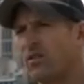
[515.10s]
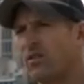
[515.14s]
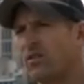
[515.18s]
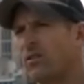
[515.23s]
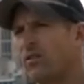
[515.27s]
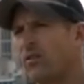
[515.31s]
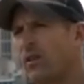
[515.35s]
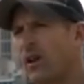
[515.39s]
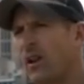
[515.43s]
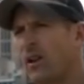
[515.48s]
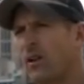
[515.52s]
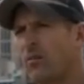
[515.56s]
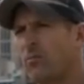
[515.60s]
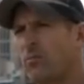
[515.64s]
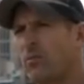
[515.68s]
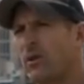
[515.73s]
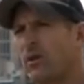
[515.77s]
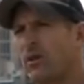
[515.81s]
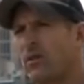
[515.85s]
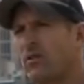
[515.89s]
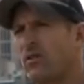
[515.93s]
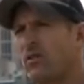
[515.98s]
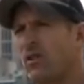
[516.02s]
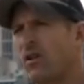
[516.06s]
that's developed,
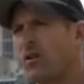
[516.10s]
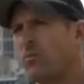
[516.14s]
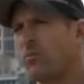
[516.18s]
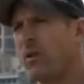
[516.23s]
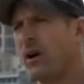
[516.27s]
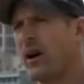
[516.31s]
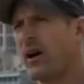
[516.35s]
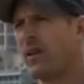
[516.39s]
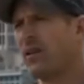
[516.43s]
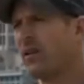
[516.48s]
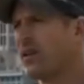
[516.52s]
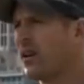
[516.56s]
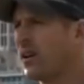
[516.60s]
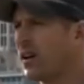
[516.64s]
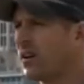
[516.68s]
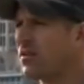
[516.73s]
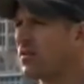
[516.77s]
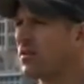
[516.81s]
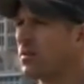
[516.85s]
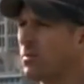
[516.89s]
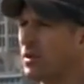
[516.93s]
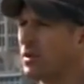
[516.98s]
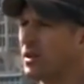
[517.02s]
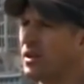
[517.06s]
but it's not a pattern that
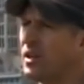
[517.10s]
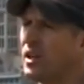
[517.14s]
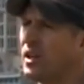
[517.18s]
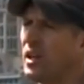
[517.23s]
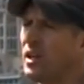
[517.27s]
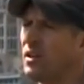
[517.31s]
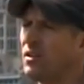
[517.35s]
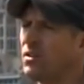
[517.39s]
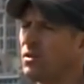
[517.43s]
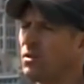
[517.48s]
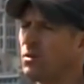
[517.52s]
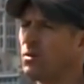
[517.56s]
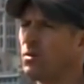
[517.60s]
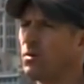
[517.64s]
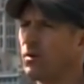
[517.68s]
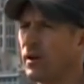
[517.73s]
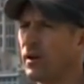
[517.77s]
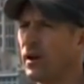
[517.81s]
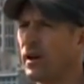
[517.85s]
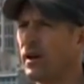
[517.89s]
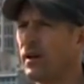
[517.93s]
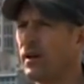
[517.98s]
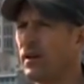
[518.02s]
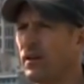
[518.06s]
has to be adhered to.
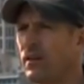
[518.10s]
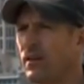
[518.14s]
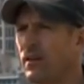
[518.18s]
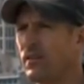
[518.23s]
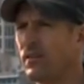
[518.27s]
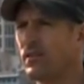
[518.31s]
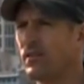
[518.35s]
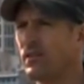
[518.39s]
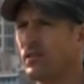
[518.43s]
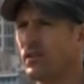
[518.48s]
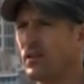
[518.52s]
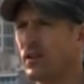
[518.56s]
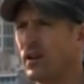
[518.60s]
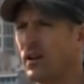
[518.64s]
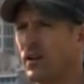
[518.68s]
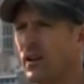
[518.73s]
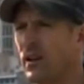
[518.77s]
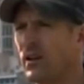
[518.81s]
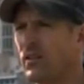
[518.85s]
And, you know,